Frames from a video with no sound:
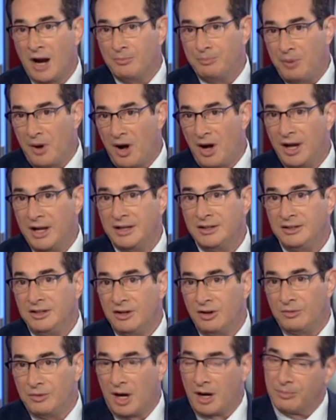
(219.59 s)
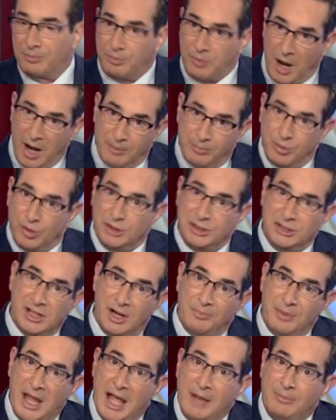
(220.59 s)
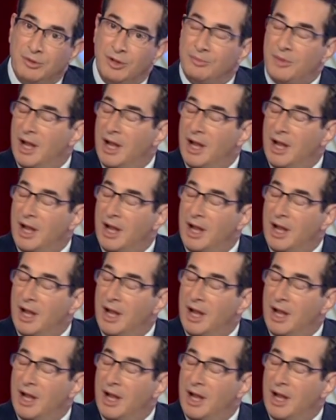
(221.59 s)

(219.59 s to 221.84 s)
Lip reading: buying, are pushing up Apple